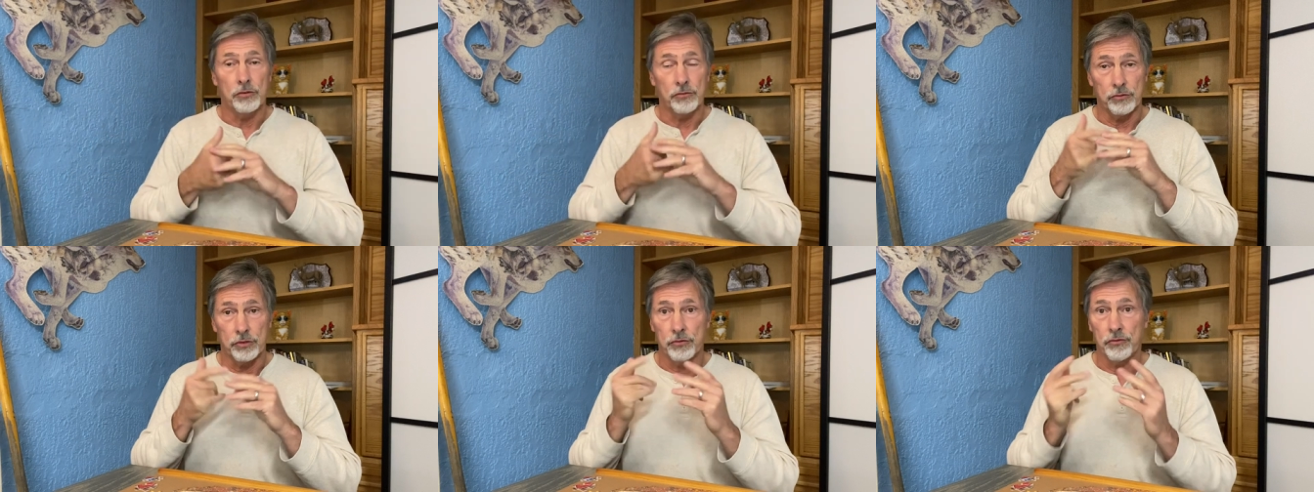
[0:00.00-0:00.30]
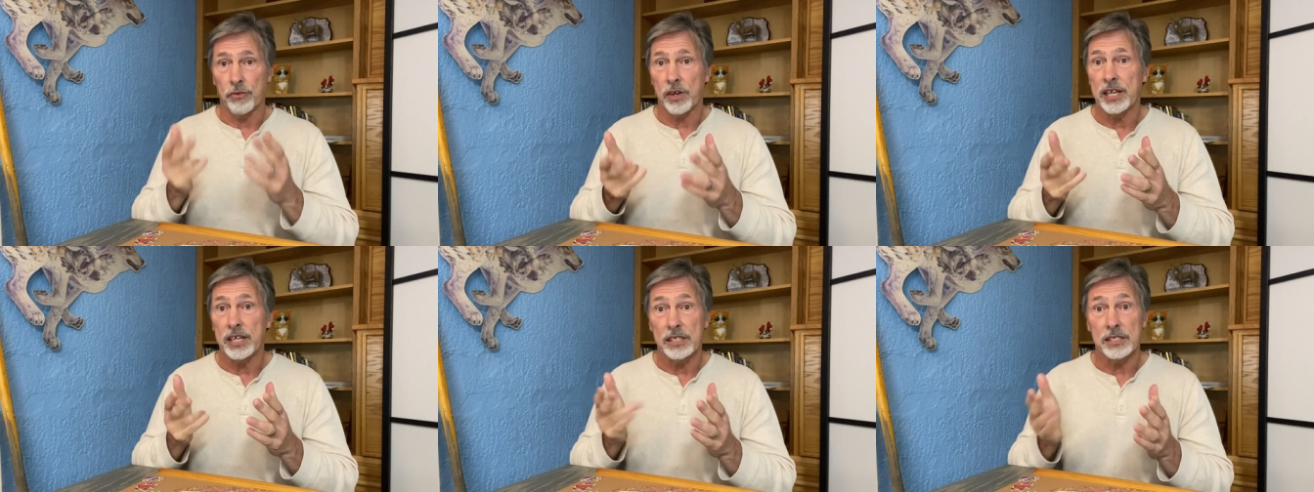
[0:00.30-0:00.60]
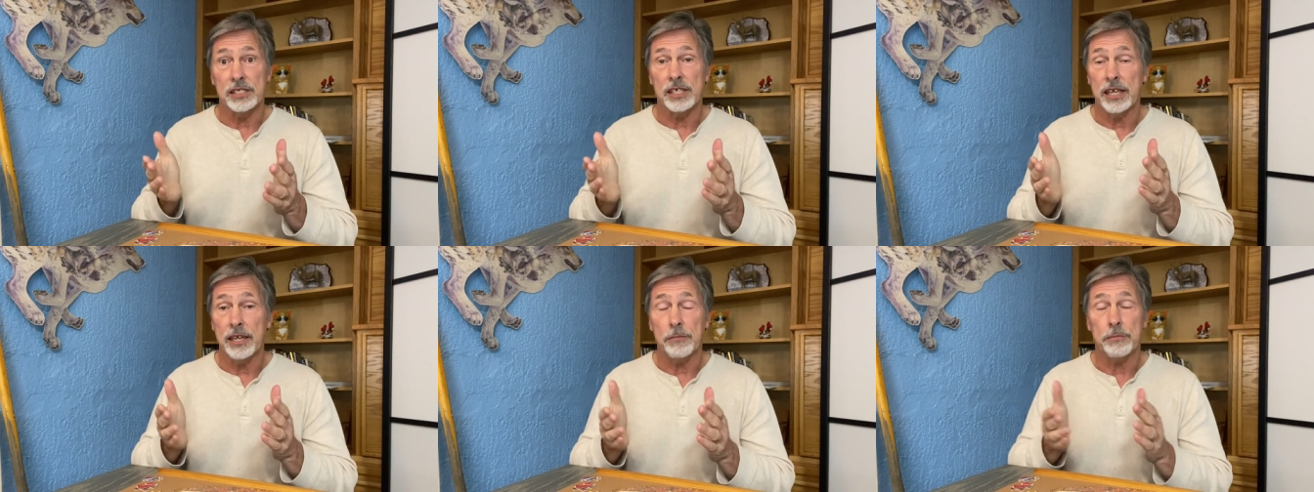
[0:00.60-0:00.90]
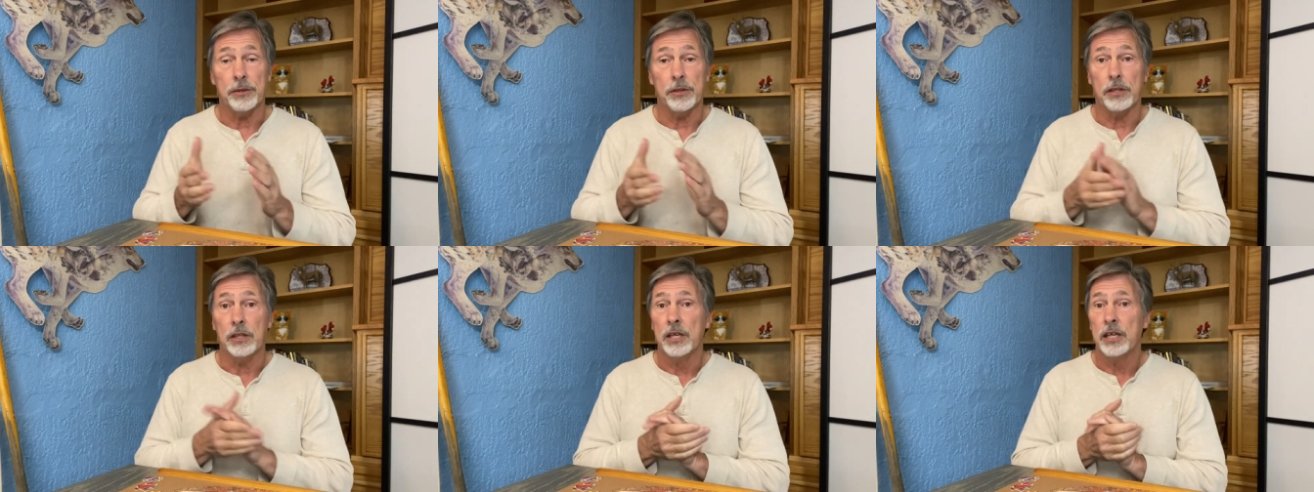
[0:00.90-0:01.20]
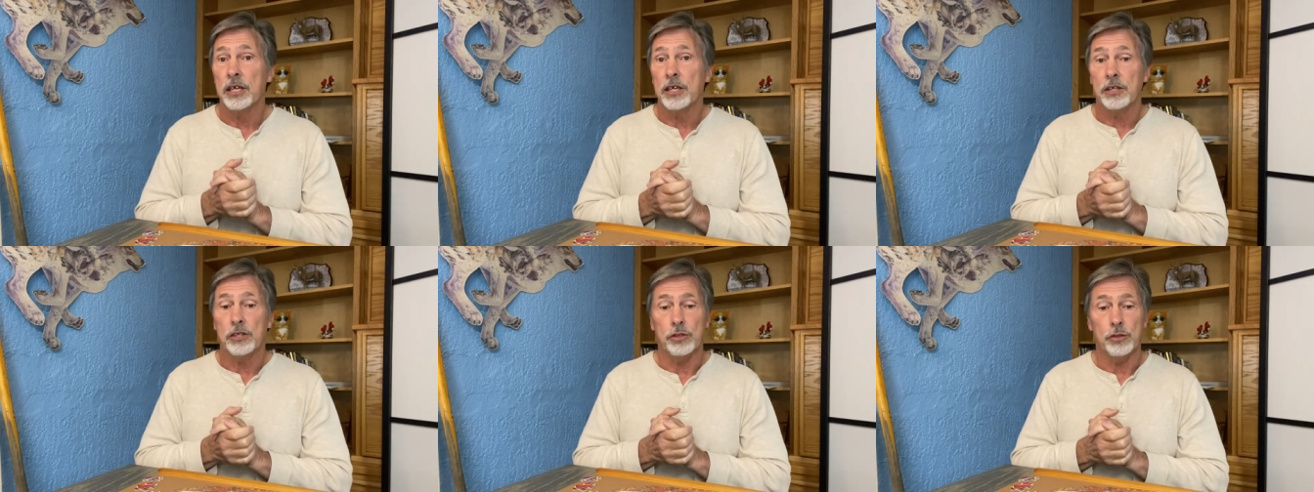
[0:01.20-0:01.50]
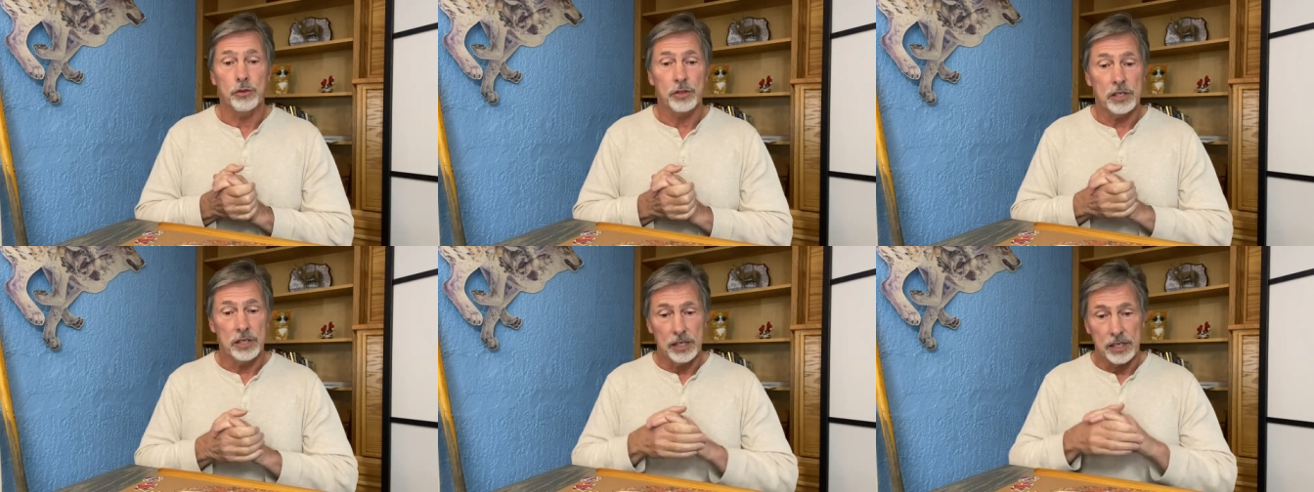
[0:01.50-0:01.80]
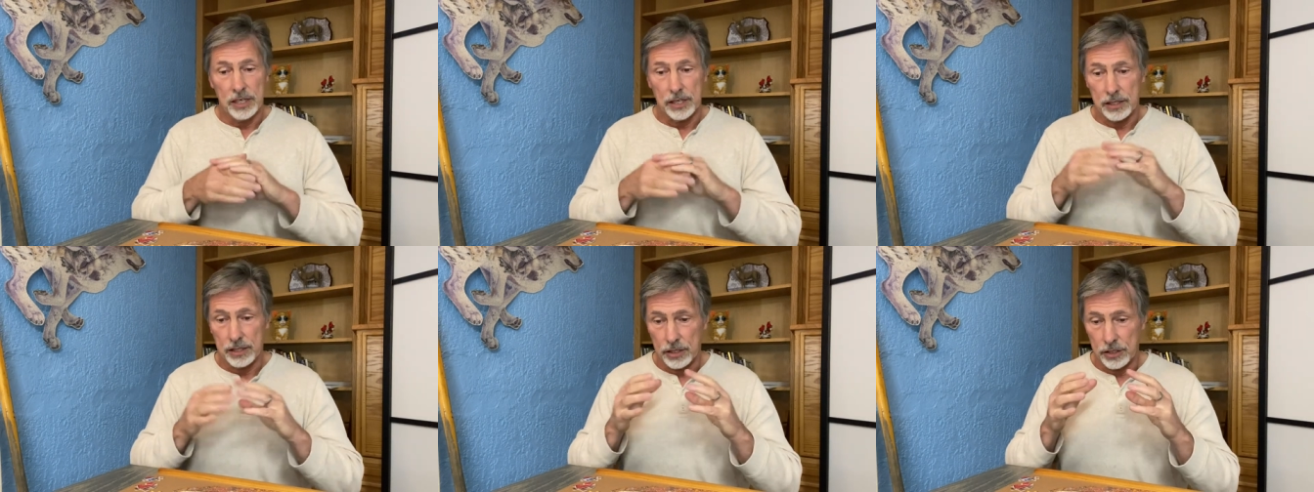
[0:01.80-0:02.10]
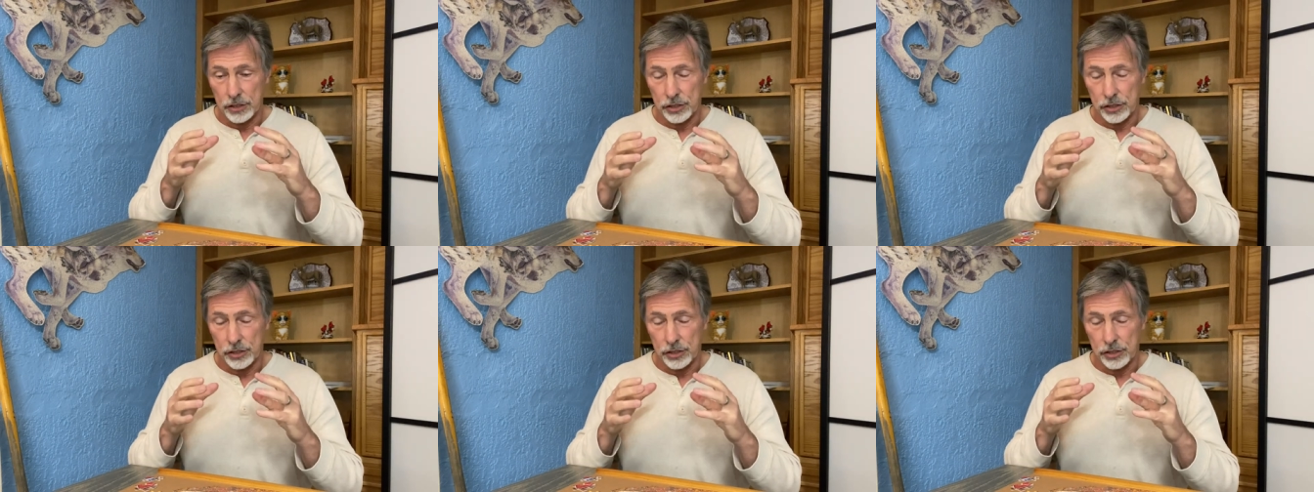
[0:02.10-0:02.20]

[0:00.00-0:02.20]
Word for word: Great example. You can get